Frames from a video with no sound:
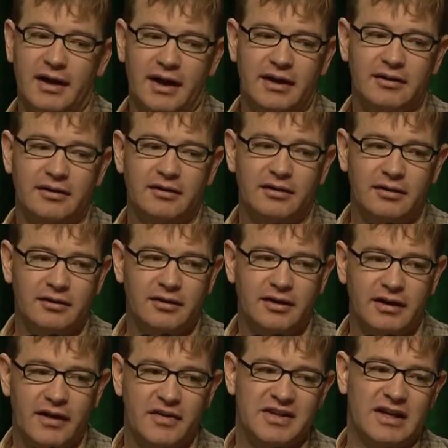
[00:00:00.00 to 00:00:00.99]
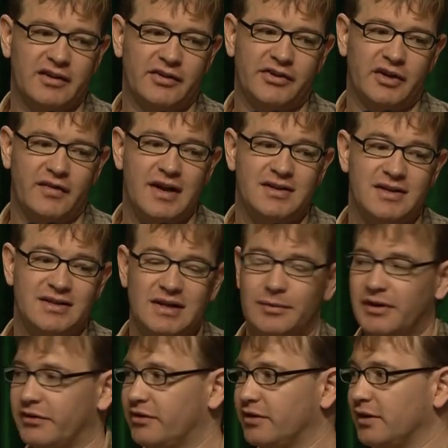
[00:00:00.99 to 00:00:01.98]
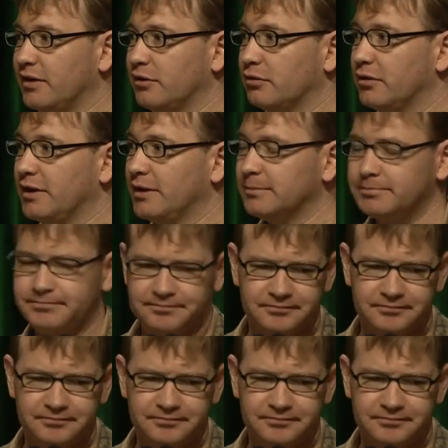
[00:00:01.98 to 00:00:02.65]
and another set of 18 subjects in green.